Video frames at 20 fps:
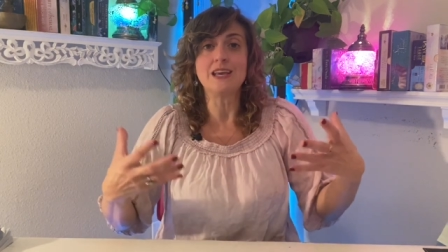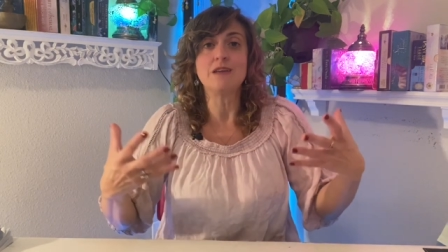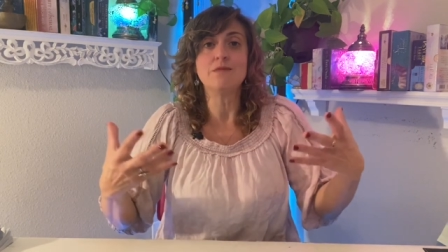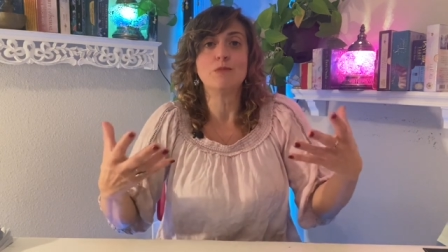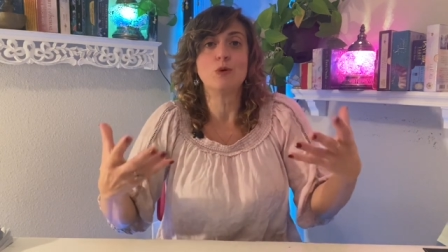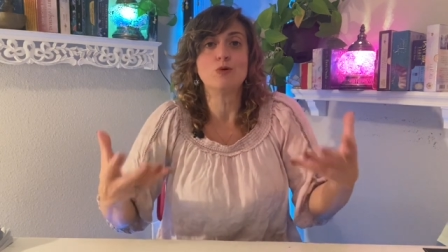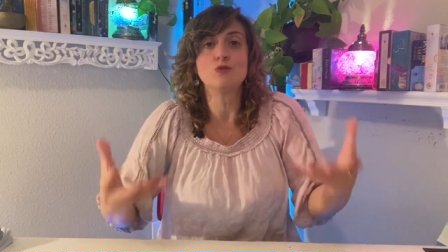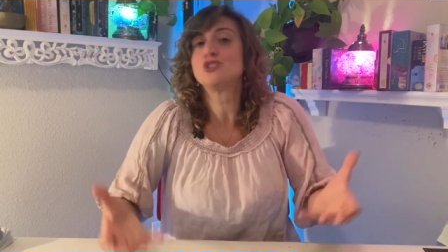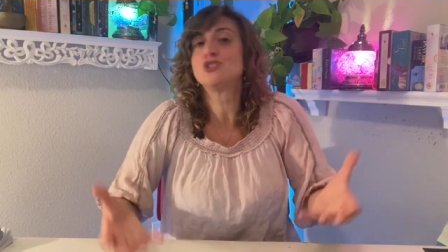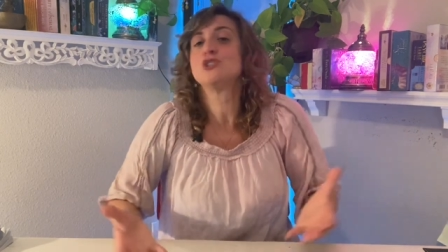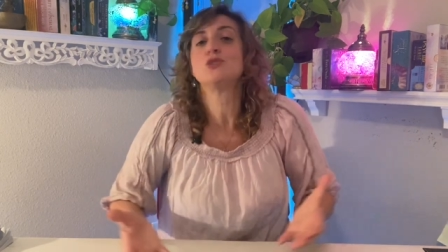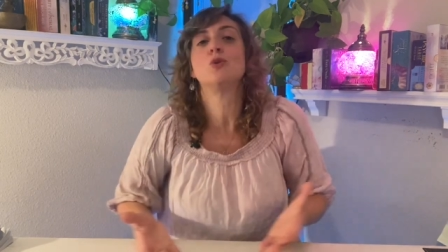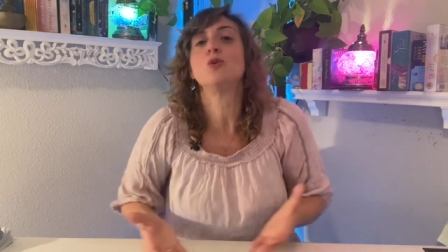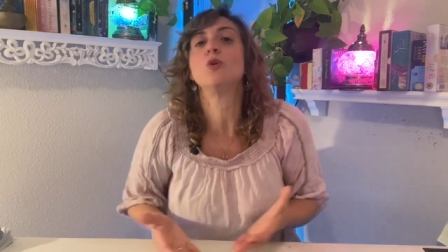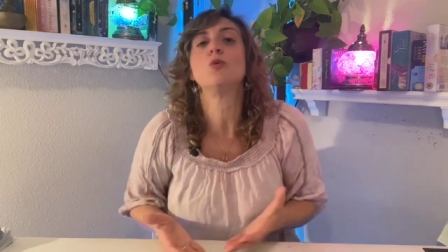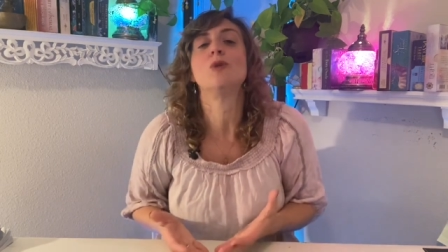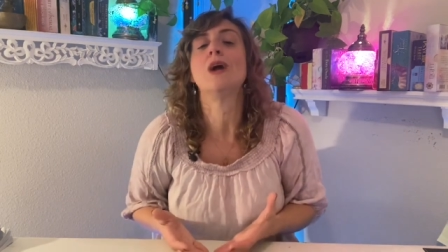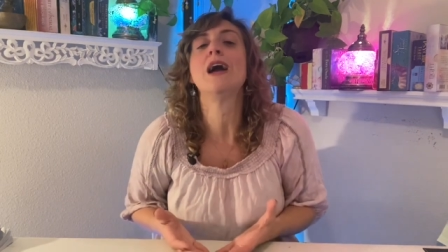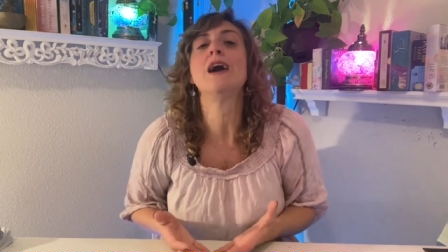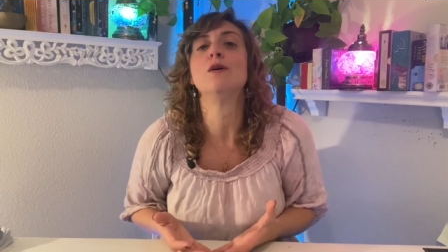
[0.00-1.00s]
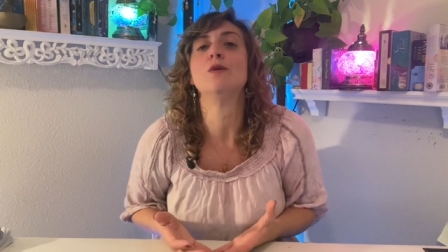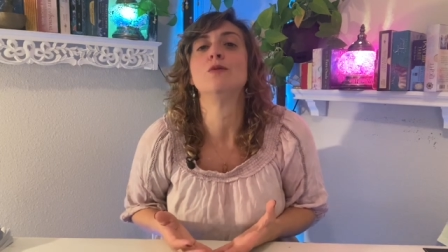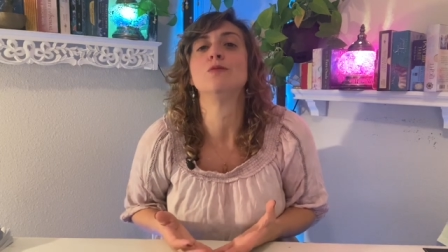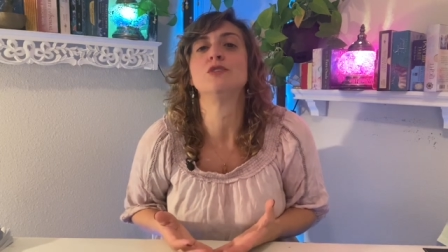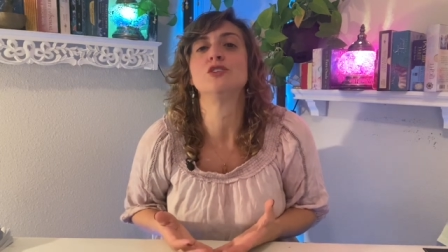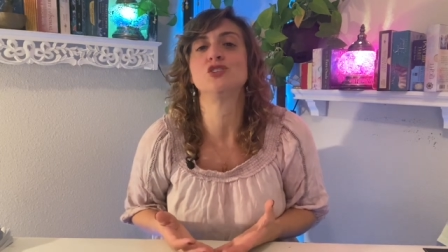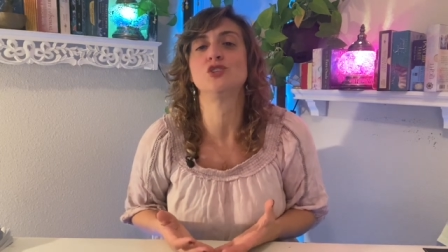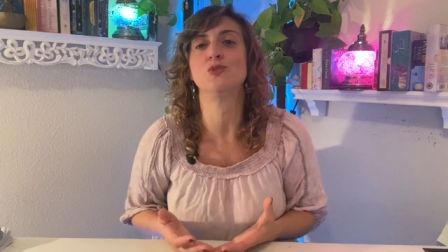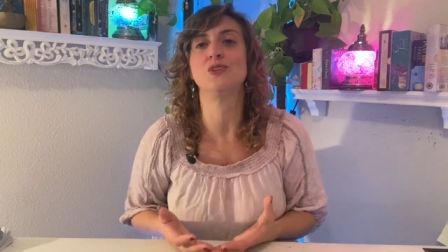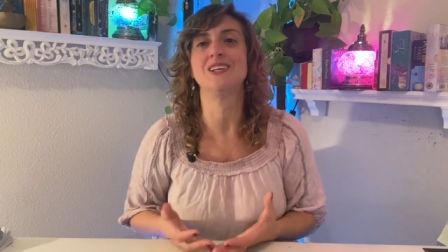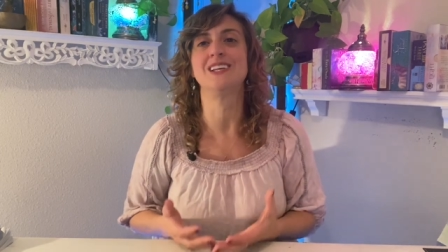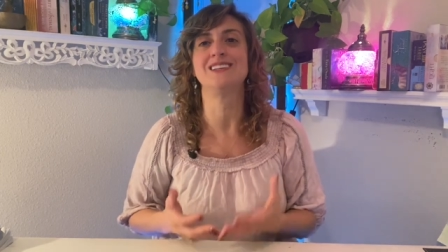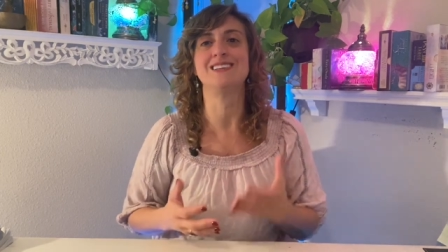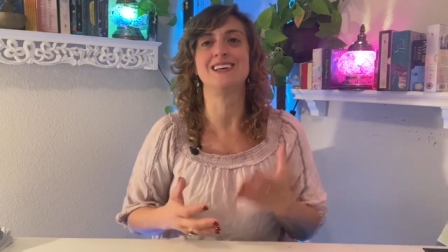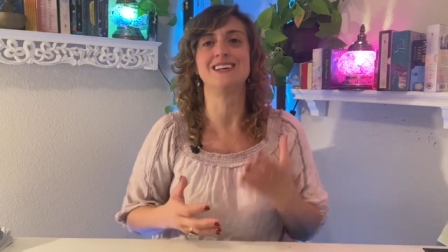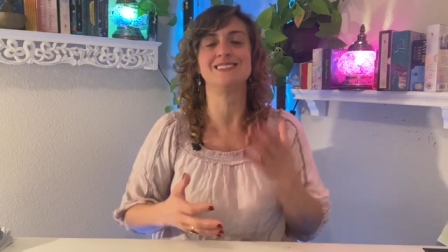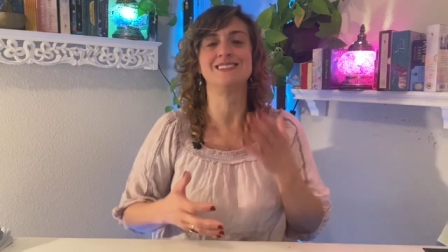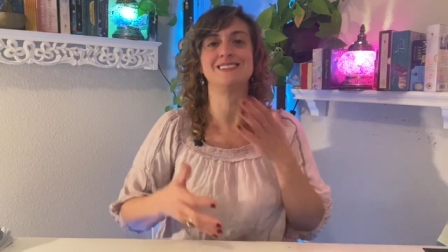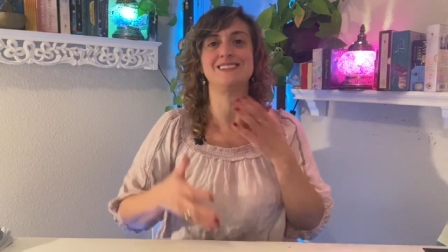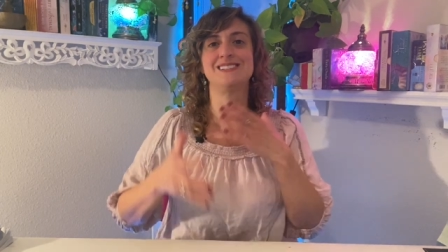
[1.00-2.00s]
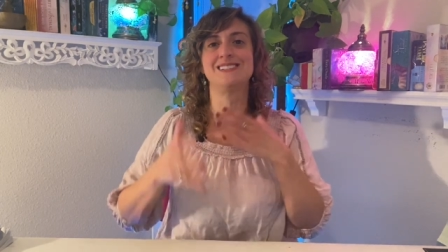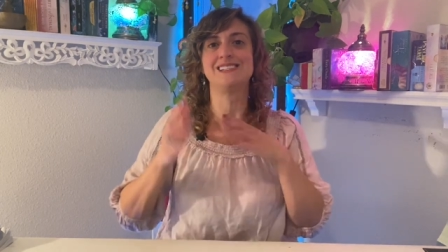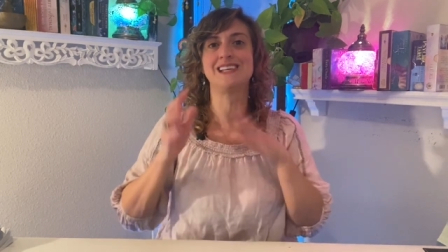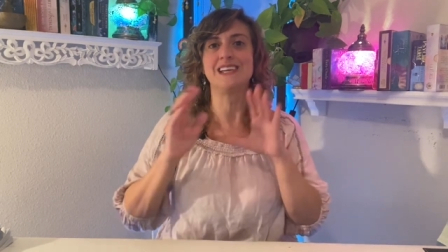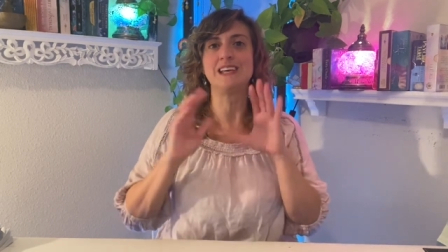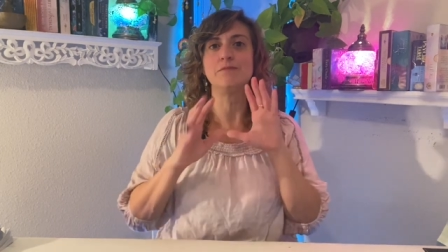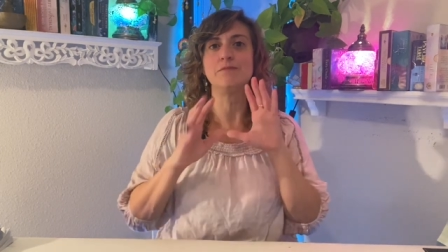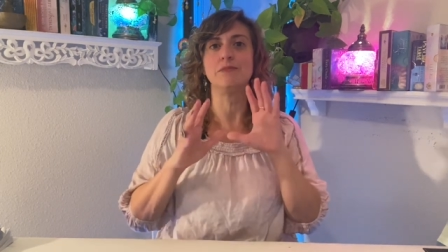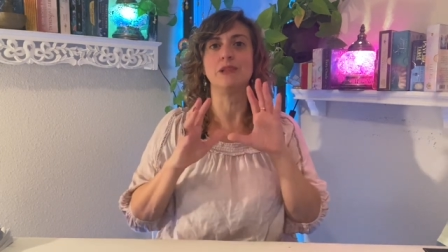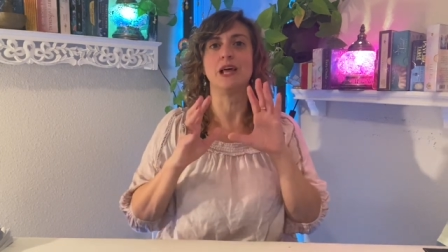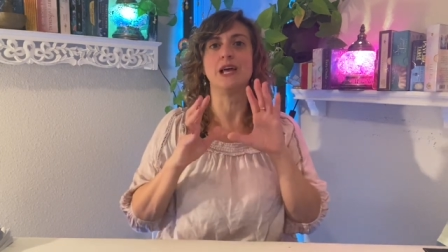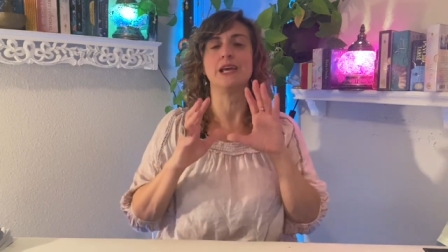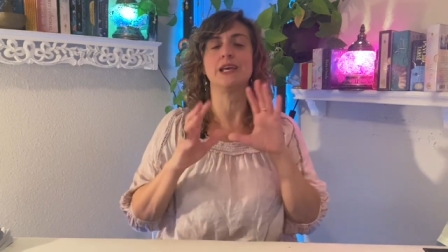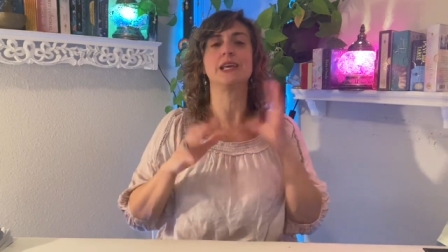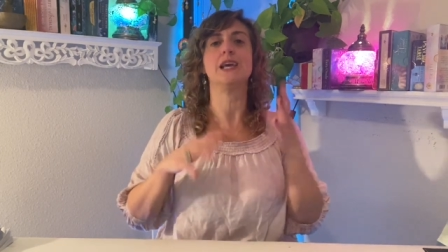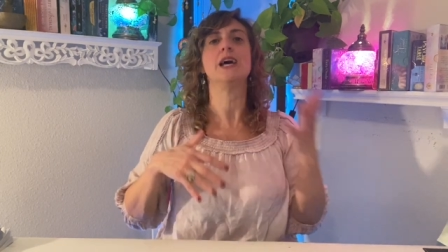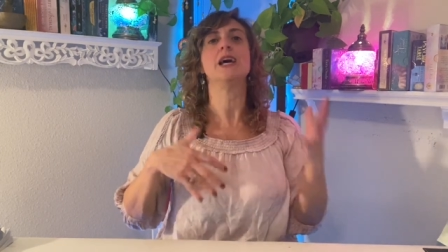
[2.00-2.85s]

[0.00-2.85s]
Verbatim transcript: emotional around so that it doesn't seem like